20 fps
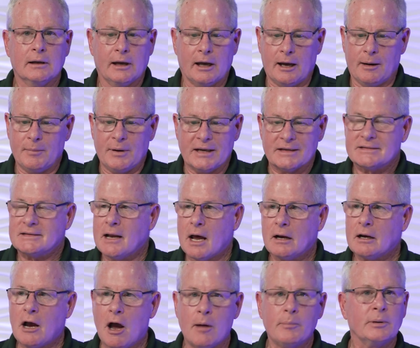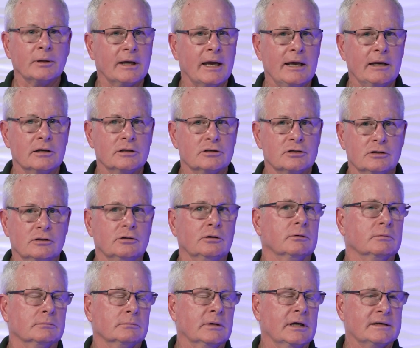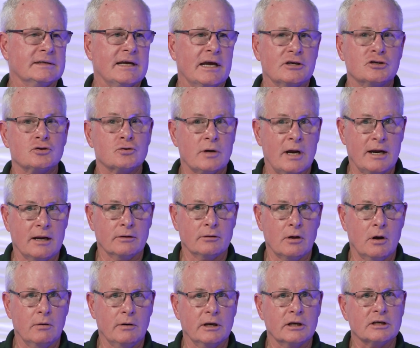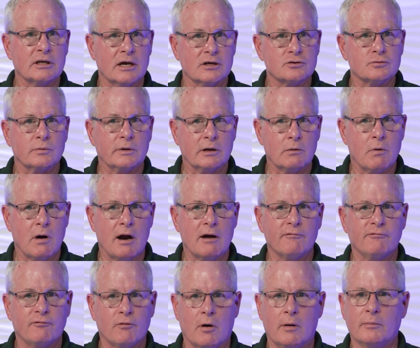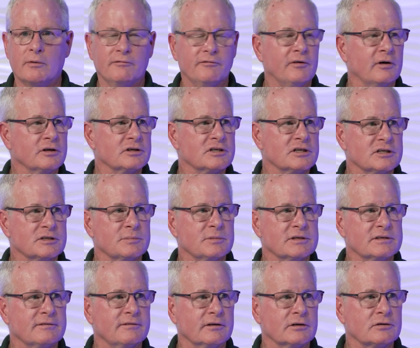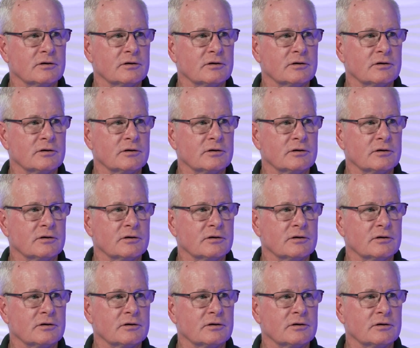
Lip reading: It's not complicated to do. It takes training, though. It does require formal function-specific